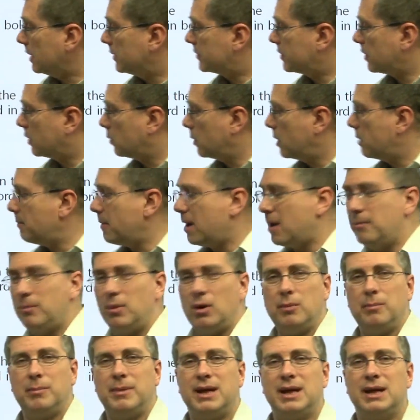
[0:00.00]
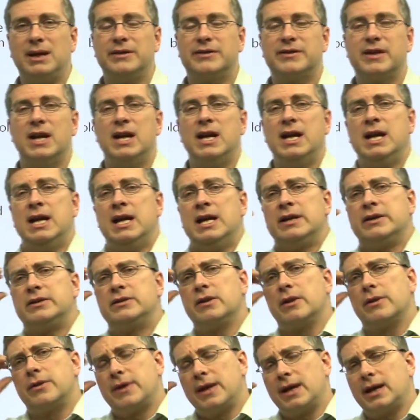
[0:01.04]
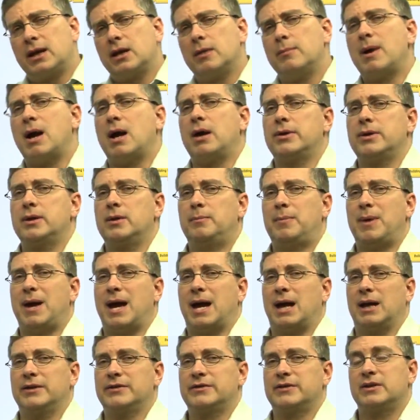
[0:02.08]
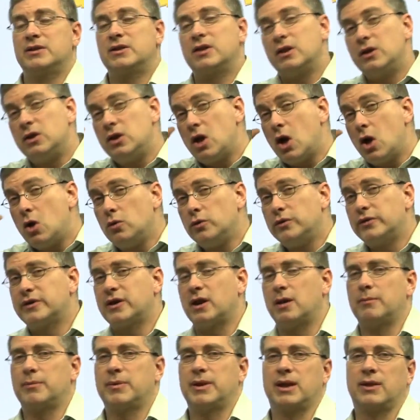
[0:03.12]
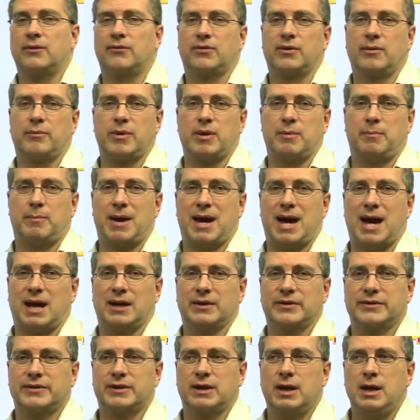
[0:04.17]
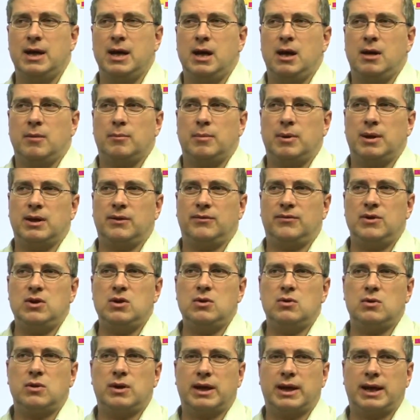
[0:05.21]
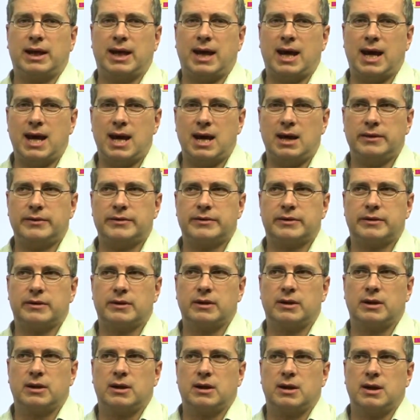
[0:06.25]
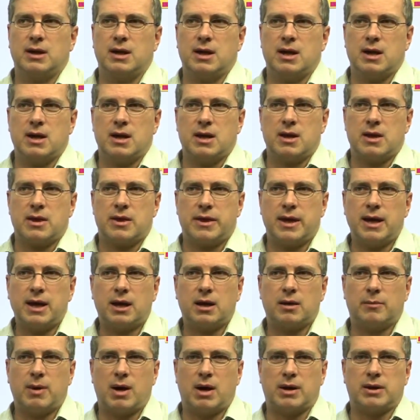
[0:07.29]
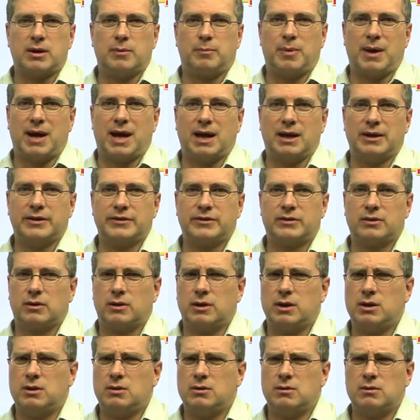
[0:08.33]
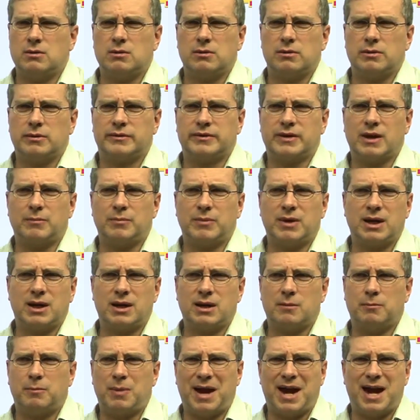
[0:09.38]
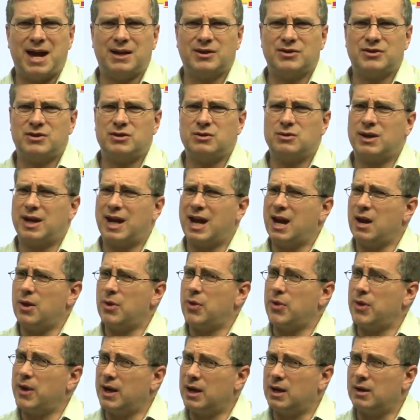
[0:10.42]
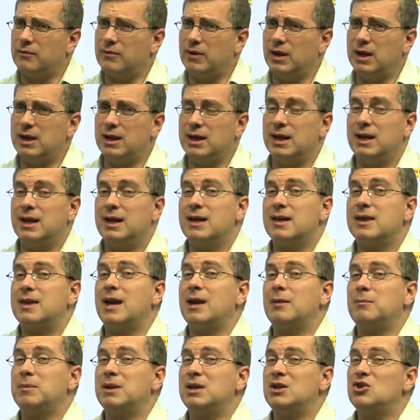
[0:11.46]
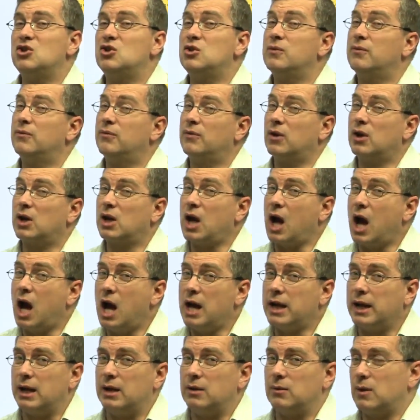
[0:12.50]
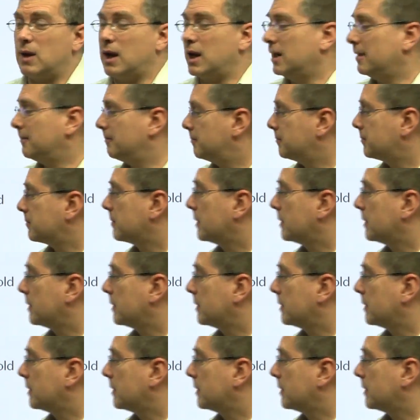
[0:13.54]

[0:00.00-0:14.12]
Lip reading: So remember means to think about the past, to know something from the past. But if you can't think about the past, or something in the past you can't think of it, that means you forgot it, right?